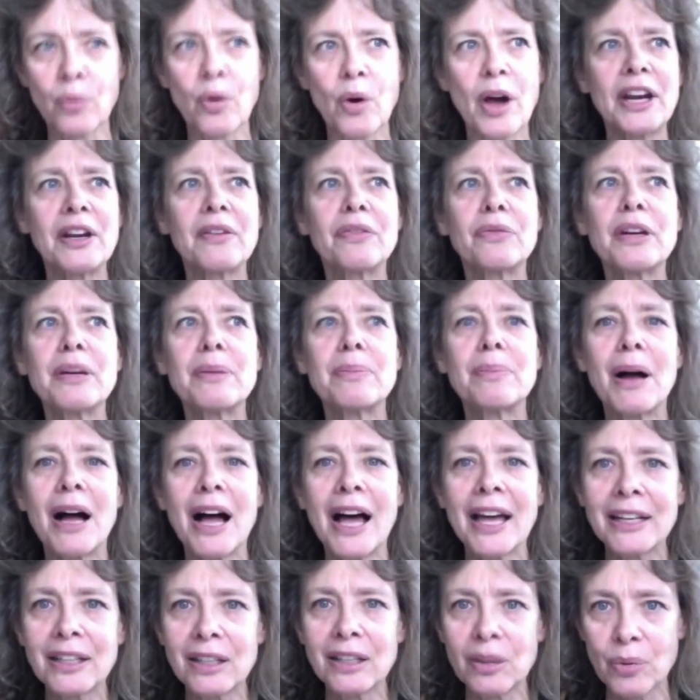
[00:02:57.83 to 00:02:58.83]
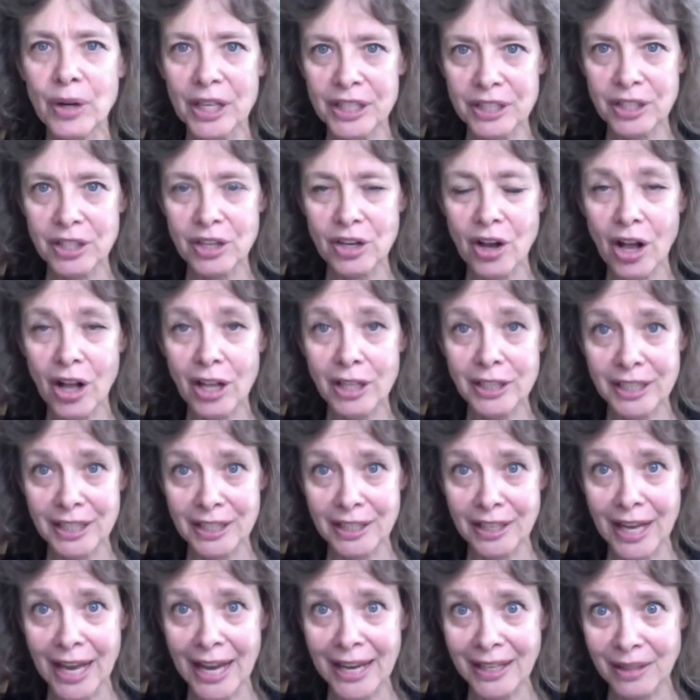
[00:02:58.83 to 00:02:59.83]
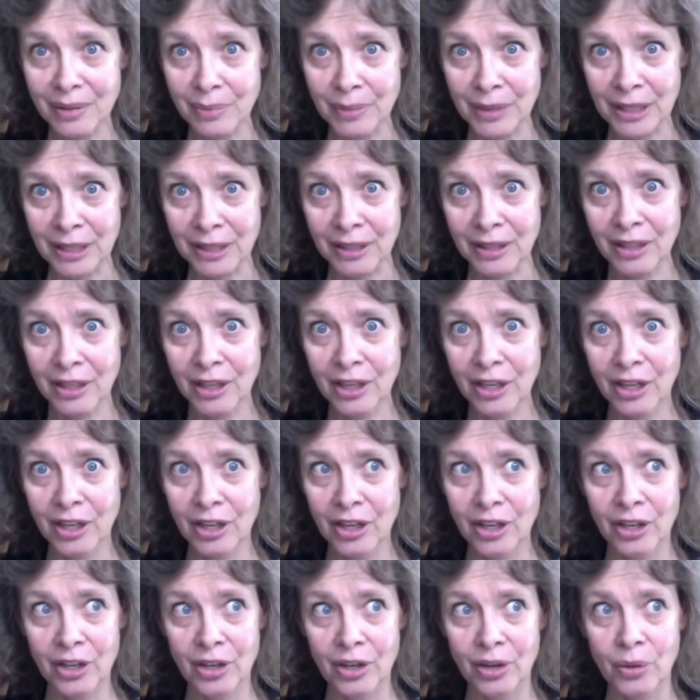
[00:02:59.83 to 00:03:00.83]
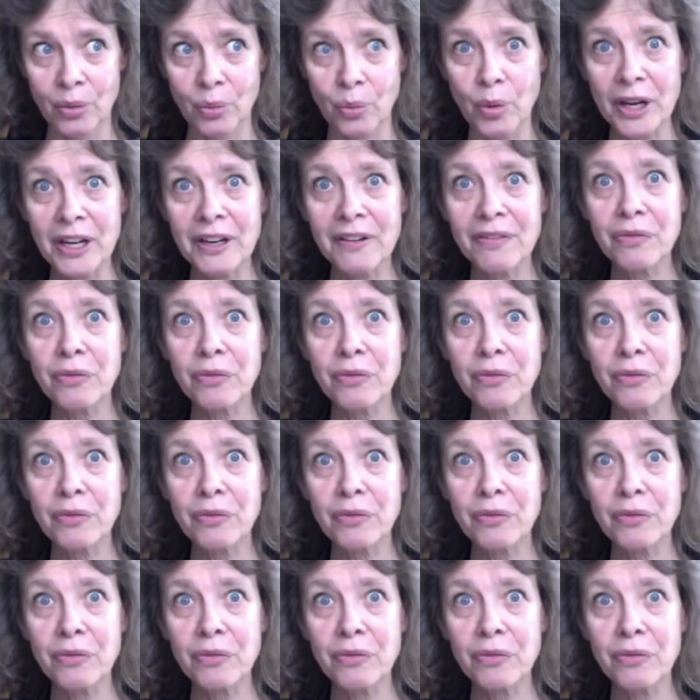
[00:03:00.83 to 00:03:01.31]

What if we model what's called enlightenment? What if